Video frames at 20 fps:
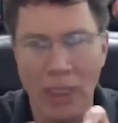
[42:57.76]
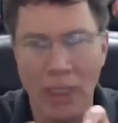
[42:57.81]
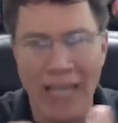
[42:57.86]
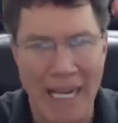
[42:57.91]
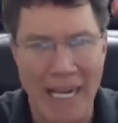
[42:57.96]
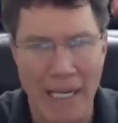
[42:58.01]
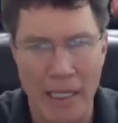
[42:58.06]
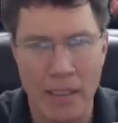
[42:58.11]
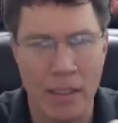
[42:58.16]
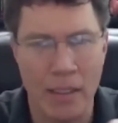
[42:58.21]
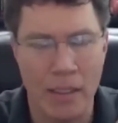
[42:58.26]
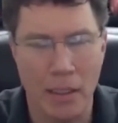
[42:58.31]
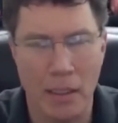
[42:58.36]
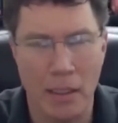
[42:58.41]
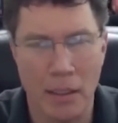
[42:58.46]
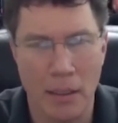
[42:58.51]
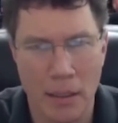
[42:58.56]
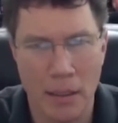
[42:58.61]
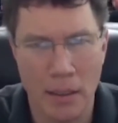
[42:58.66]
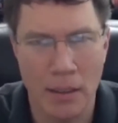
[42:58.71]
add it to
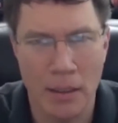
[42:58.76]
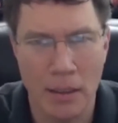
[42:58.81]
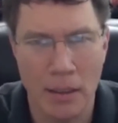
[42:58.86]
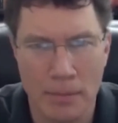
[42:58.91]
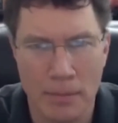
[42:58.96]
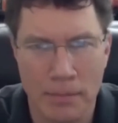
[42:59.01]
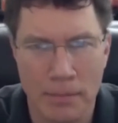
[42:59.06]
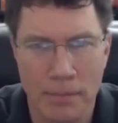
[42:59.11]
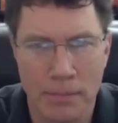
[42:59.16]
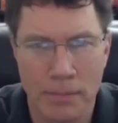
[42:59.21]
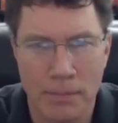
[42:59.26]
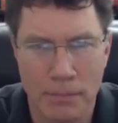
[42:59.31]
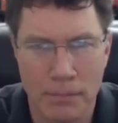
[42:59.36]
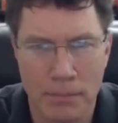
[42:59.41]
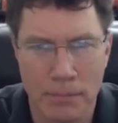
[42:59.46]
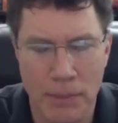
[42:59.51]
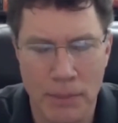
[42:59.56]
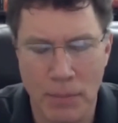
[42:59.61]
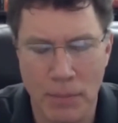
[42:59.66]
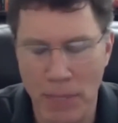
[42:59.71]
the
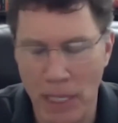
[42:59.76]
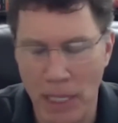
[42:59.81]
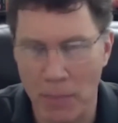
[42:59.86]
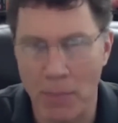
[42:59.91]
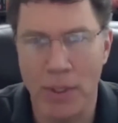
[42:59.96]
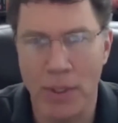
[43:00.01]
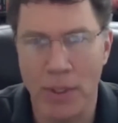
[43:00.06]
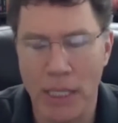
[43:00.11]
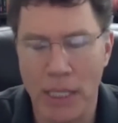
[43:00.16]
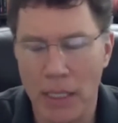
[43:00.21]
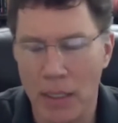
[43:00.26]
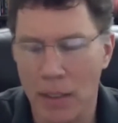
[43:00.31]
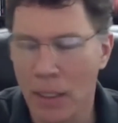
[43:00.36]
bottom third here.